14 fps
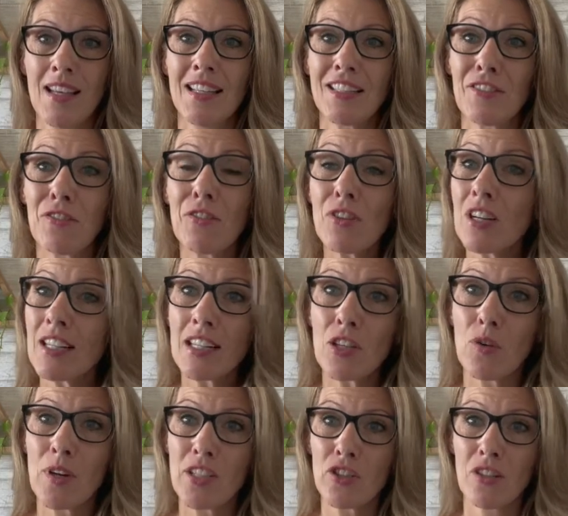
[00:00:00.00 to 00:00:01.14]
Now, if you've got
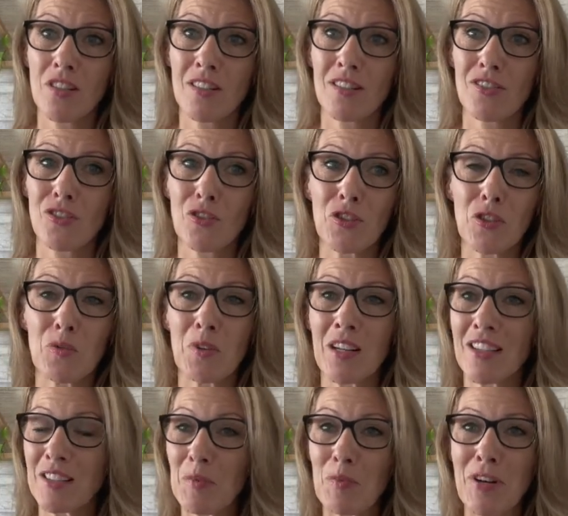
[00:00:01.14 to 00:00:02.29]
any questions or you would
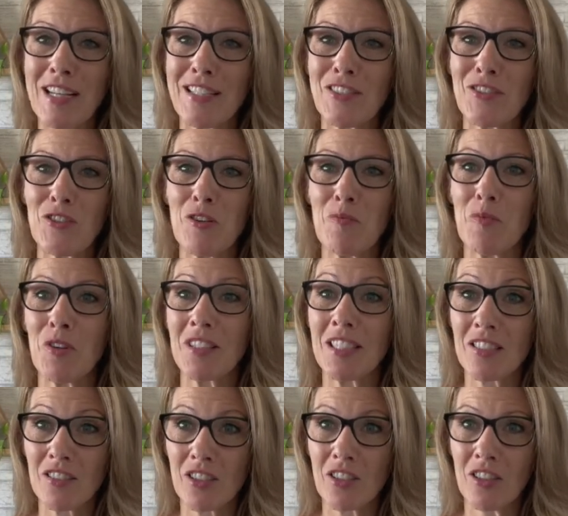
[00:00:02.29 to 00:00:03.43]
like to brainstorm what
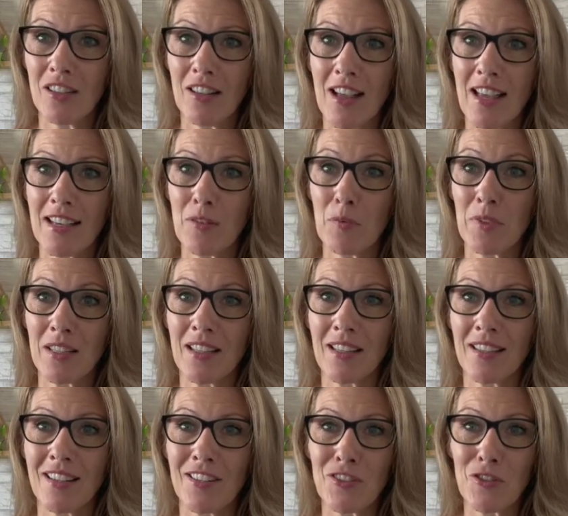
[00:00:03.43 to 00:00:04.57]
this could look like
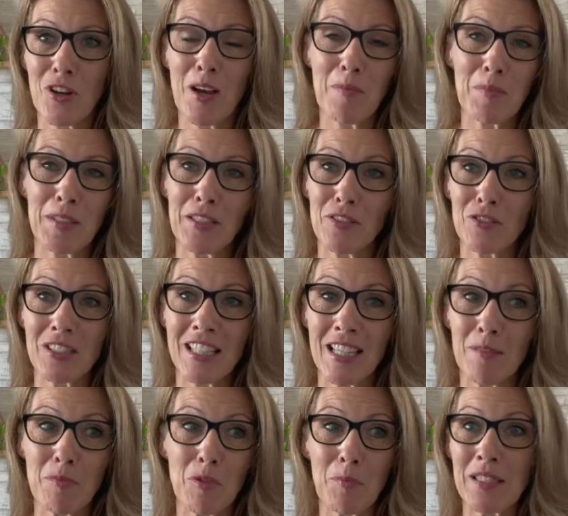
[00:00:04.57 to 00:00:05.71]
within your company, your
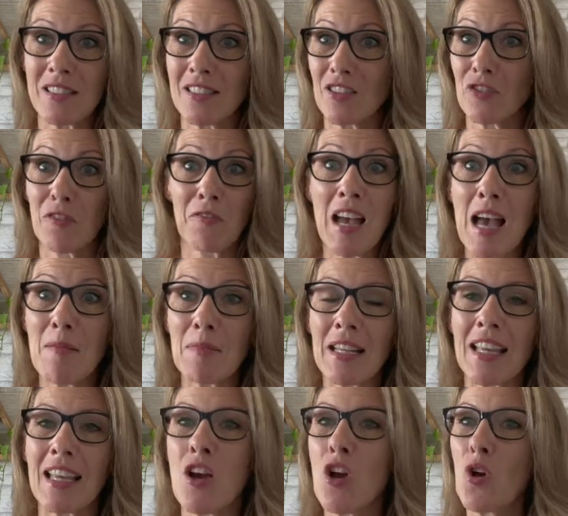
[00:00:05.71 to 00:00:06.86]
team, your business, your
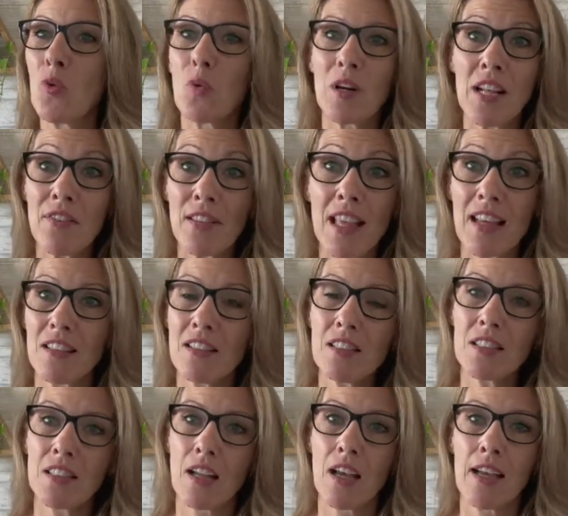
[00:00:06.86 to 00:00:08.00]
family, whatever that
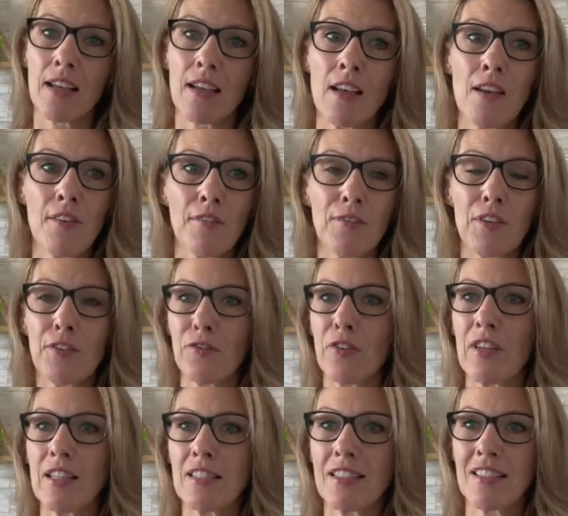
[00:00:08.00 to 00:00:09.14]
looks like, feel
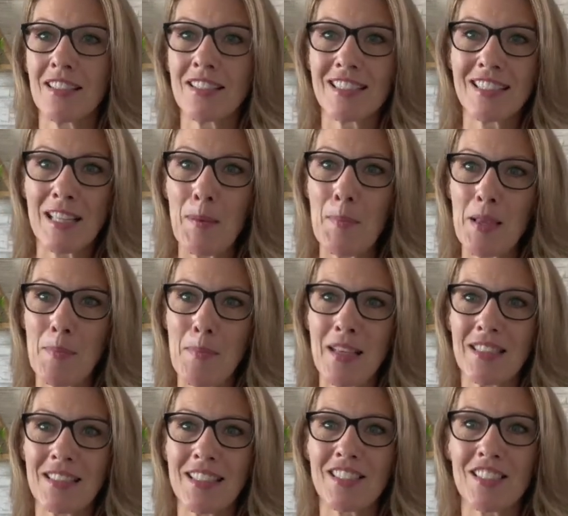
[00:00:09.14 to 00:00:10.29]
free to send me a
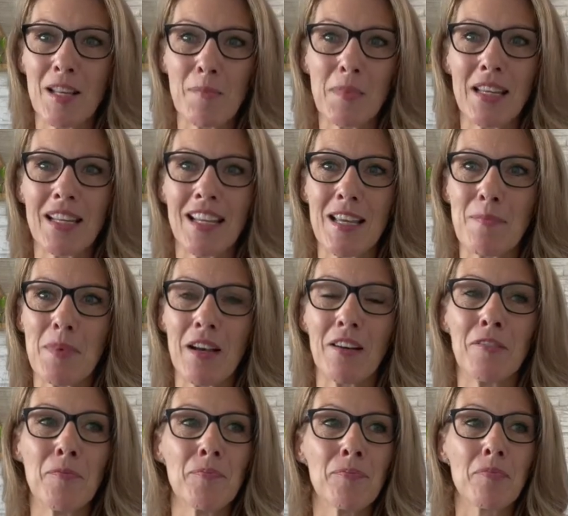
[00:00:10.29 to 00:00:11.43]
message, send me an email.